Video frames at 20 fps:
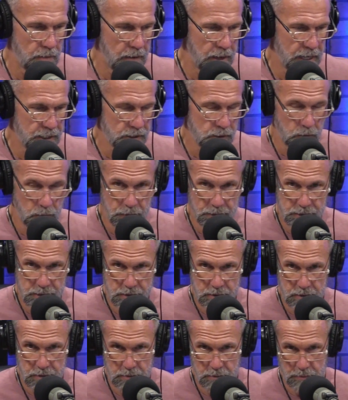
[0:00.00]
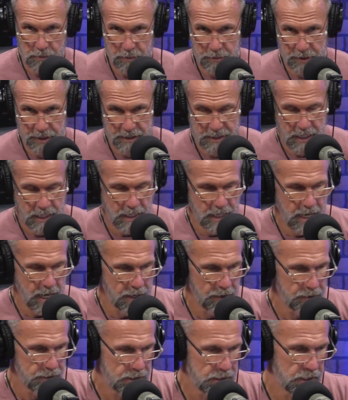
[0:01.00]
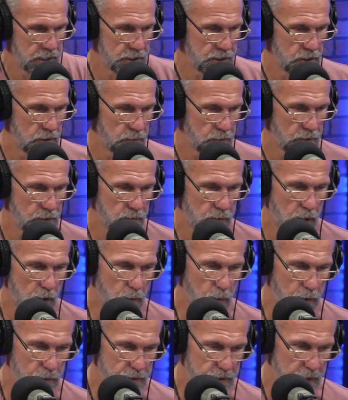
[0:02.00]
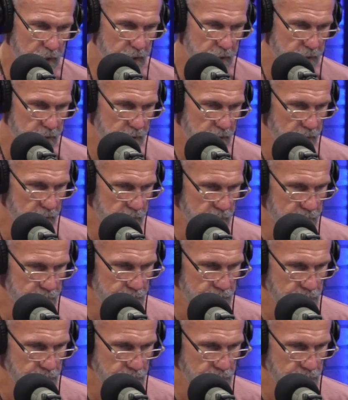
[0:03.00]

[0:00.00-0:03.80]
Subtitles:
As always, I'm going to take you out of this session with 3 quotes to consider.